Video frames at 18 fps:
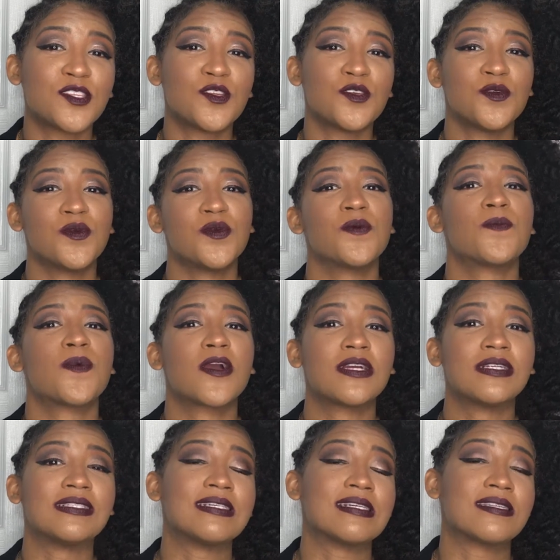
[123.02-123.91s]
to
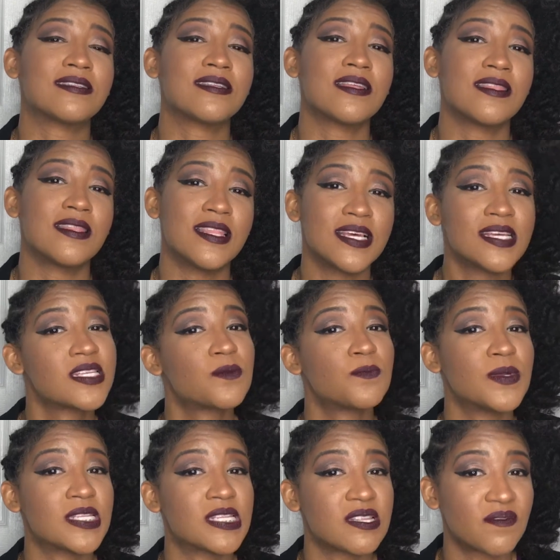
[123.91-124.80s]
purchase this
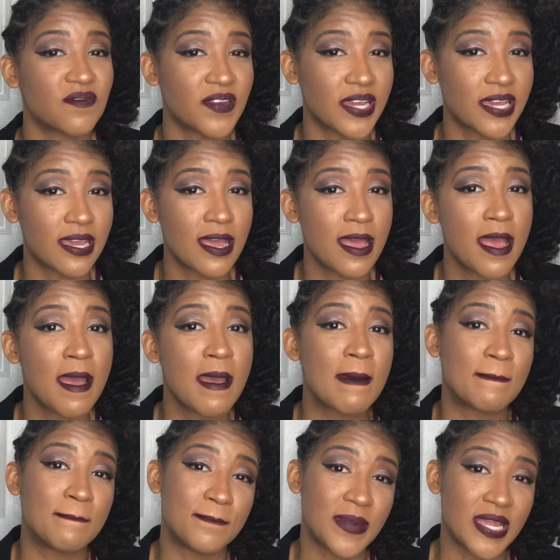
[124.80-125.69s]
specific
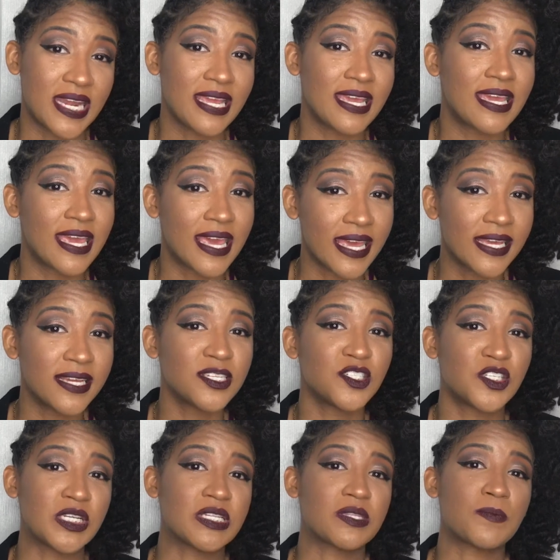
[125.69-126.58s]
mini kit
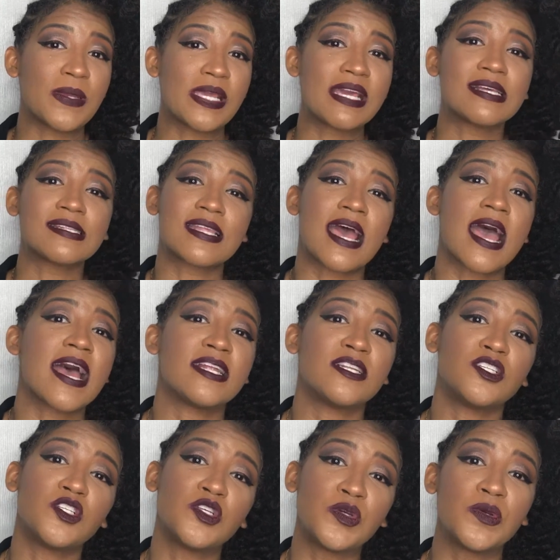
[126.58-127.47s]
just because it
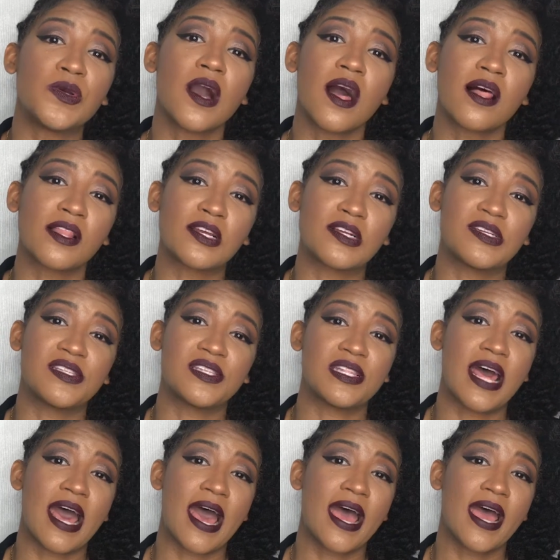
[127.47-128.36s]
had two colors
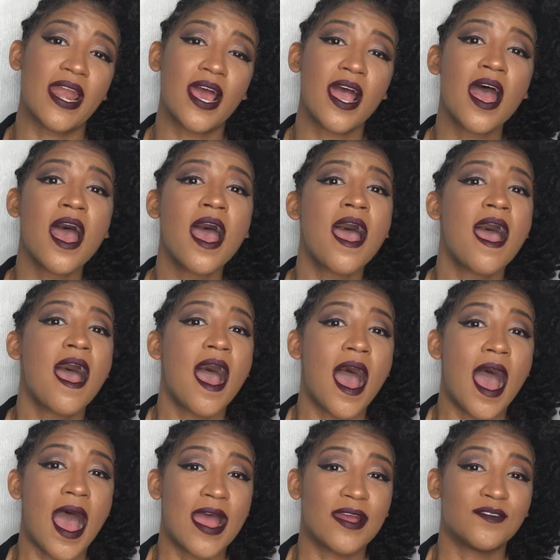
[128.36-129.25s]
that
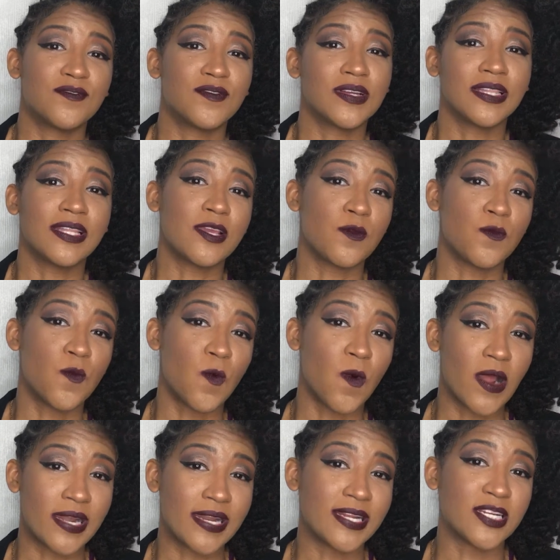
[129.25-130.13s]
I really
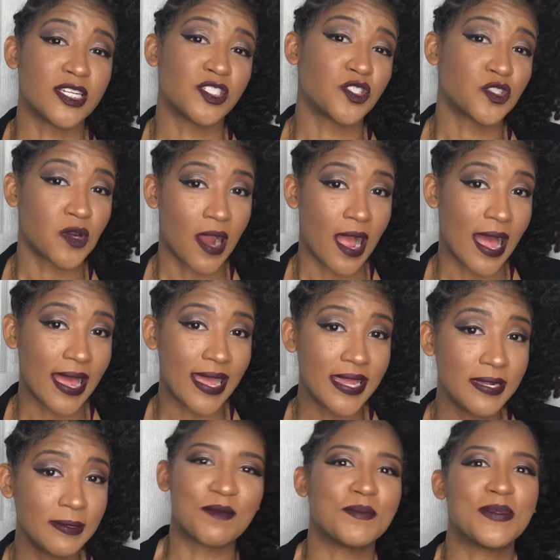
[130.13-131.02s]
wanted to
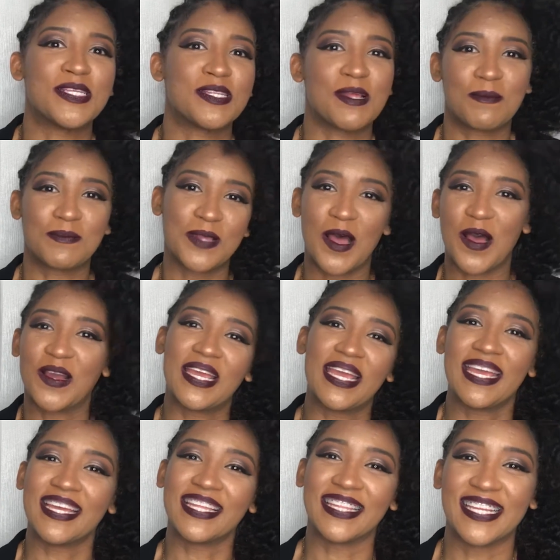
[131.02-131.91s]
try. Let me stop
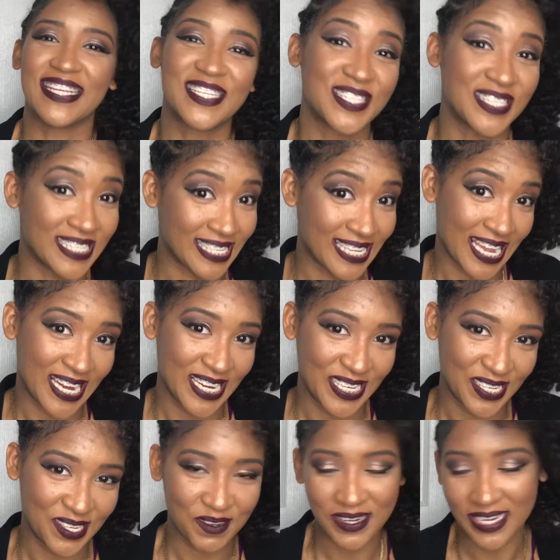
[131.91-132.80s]
talking and let's just get
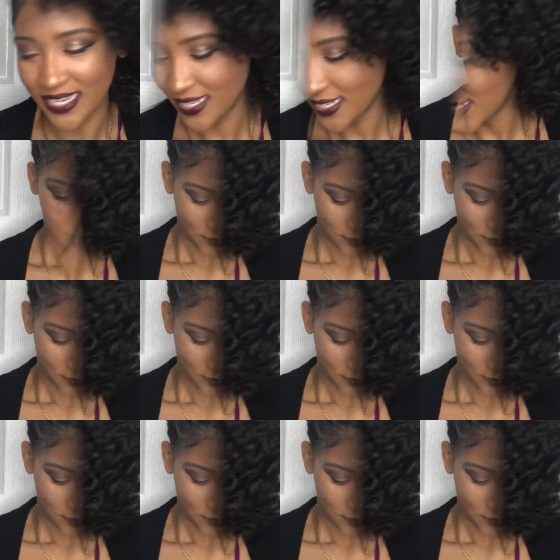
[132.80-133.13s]
into it.